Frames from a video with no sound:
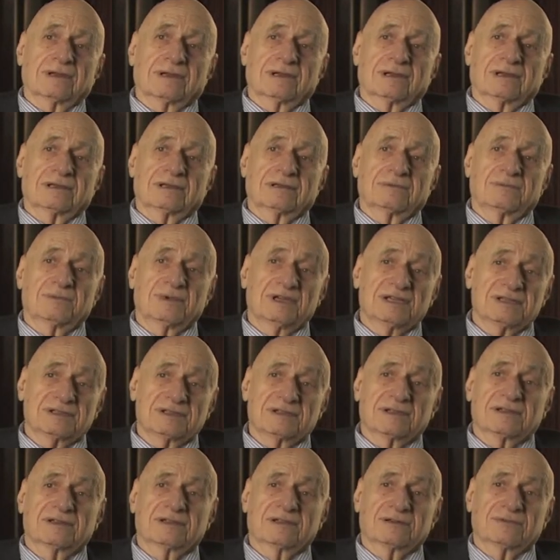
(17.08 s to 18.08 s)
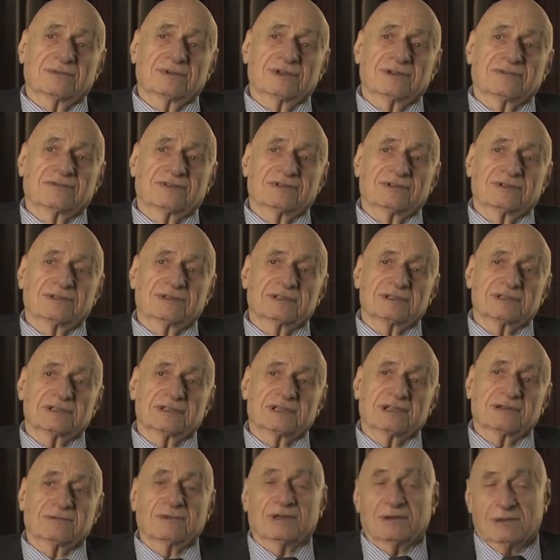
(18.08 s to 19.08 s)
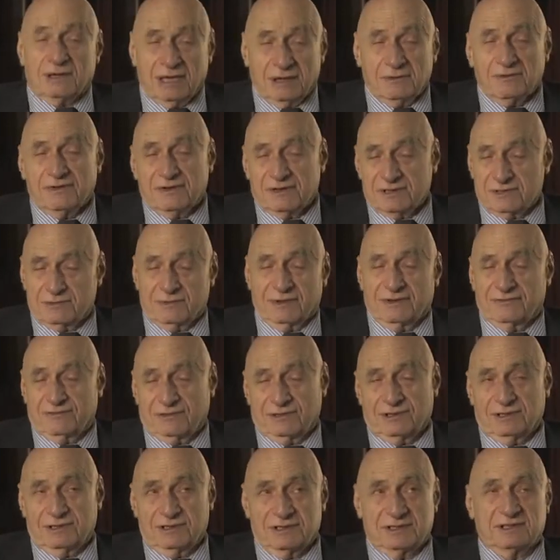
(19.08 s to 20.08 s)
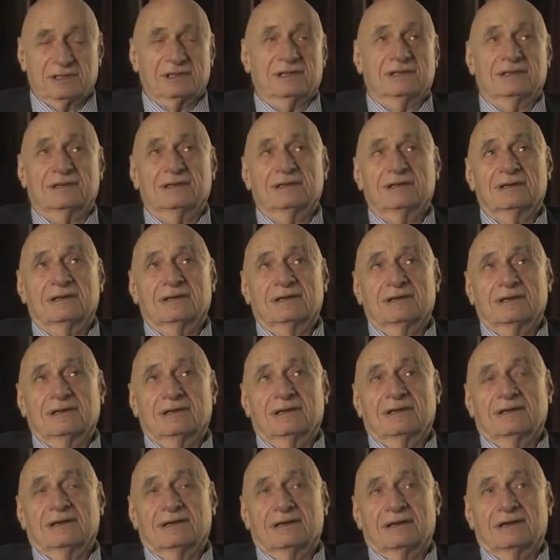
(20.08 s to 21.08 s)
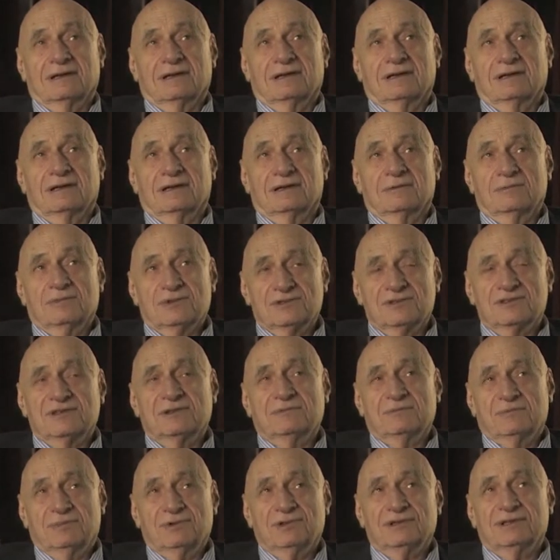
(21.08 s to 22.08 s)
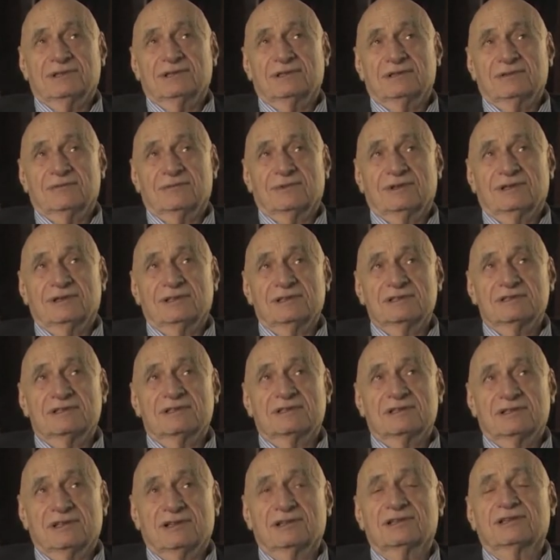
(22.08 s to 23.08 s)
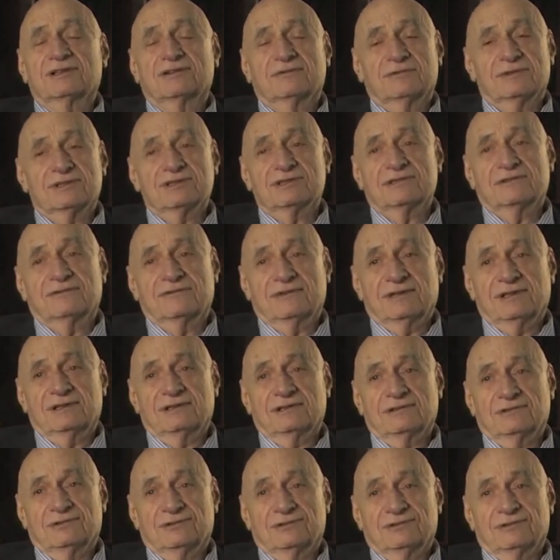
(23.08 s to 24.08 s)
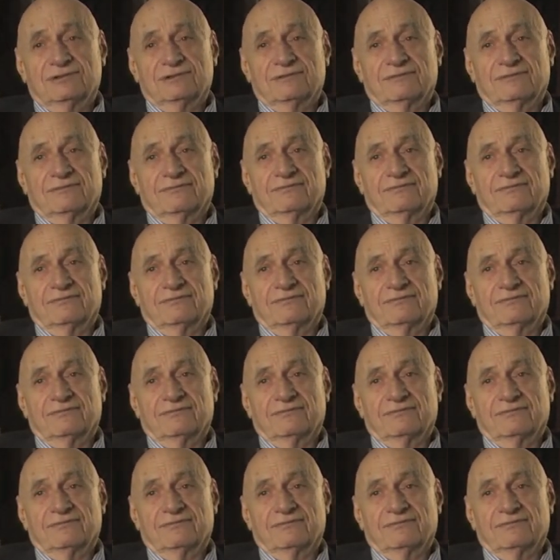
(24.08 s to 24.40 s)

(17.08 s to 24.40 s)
And the basic thing we have to understand, well, another things we have to understand. The most important one is it's not a question of either or.